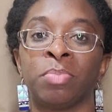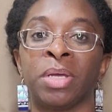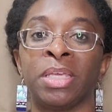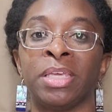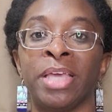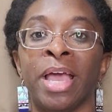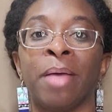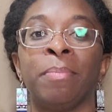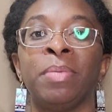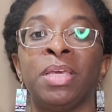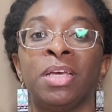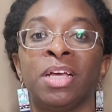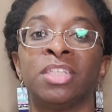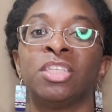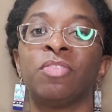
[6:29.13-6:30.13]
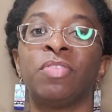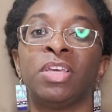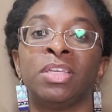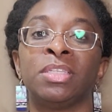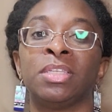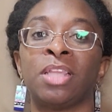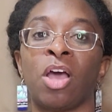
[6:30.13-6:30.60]
But yet, because of
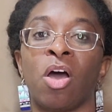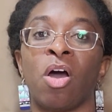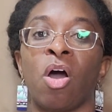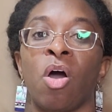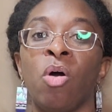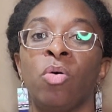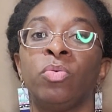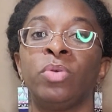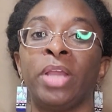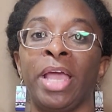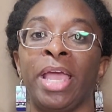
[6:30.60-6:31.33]
his own